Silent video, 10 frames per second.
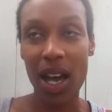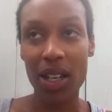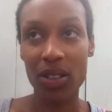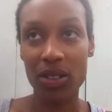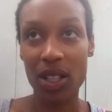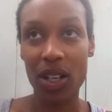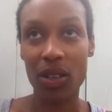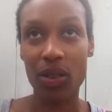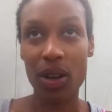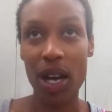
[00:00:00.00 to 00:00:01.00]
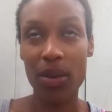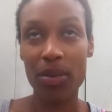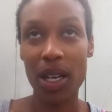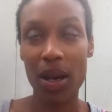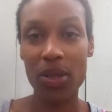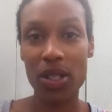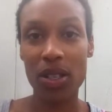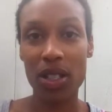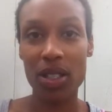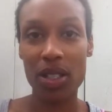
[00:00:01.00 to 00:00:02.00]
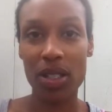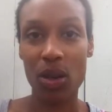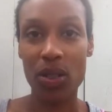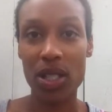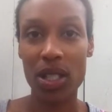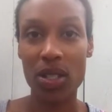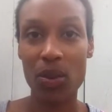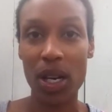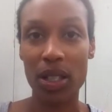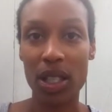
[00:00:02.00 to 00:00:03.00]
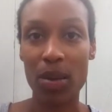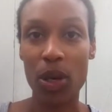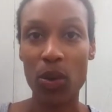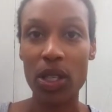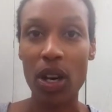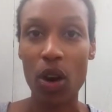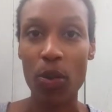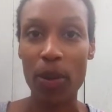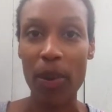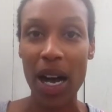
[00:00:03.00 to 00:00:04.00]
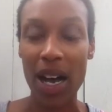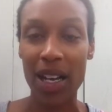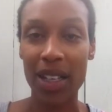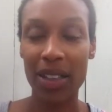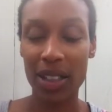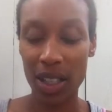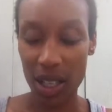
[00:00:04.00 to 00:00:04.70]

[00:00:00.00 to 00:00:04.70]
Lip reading: I don't know. I'm just going to go into this round of chemo with an open mind.